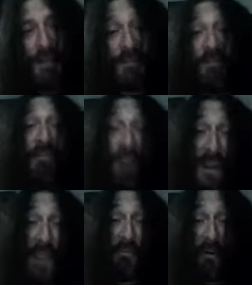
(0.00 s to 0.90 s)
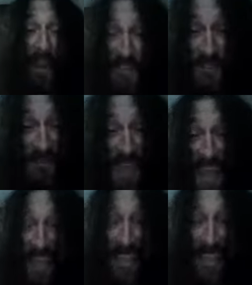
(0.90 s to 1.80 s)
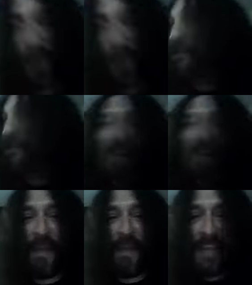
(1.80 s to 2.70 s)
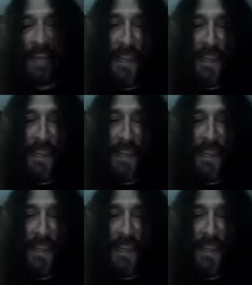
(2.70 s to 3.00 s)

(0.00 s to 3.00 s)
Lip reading: some fucking pressure, man? It's like, holy shit, man, this guy's going to